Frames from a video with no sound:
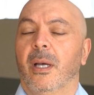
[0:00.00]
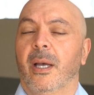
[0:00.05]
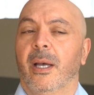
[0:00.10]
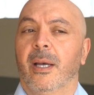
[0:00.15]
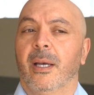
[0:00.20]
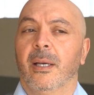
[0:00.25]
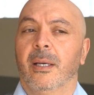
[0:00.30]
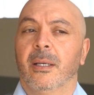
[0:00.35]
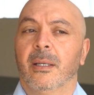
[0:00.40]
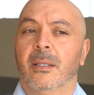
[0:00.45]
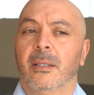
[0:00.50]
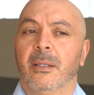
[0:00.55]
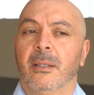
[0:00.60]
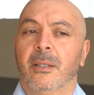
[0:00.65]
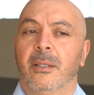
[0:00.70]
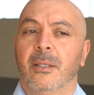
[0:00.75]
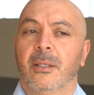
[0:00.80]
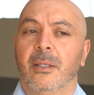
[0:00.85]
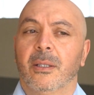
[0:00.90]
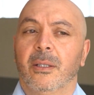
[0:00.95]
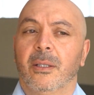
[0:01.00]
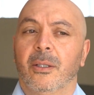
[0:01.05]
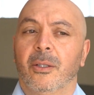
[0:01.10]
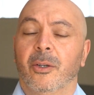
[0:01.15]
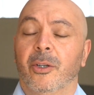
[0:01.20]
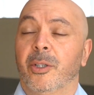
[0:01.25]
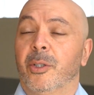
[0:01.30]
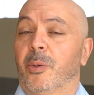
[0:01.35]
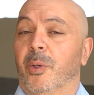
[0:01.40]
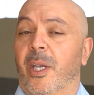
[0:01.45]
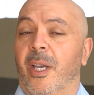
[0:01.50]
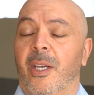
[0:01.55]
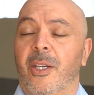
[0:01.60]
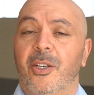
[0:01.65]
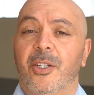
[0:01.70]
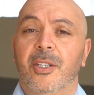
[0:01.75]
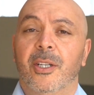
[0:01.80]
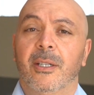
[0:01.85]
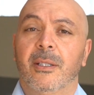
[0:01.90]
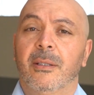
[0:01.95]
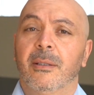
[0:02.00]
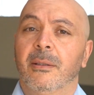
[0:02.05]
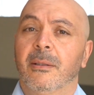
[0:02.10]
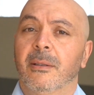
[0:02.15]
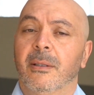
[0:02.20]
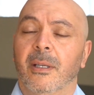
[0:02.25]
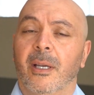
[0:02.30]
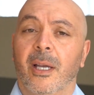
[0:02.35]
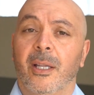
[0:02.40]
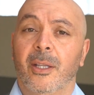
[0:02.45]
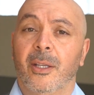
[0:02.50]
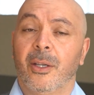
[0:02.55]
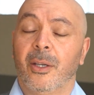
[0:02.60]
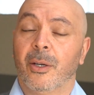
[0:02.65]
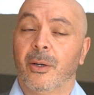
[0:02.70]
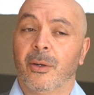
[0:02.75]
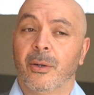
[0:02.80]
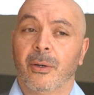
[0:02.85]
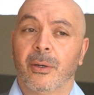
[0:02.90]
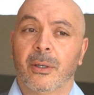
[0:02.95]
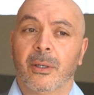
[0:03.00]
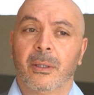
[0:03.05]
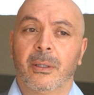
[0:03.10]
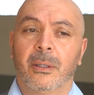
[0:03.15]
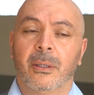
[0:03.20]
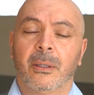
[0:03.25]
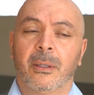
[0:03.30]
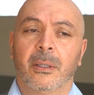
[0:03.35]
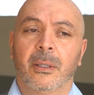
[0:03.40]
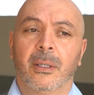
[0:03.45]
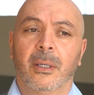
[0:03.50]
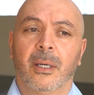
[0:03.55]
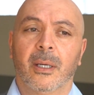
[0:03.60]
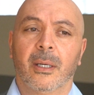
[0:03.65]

and your education and your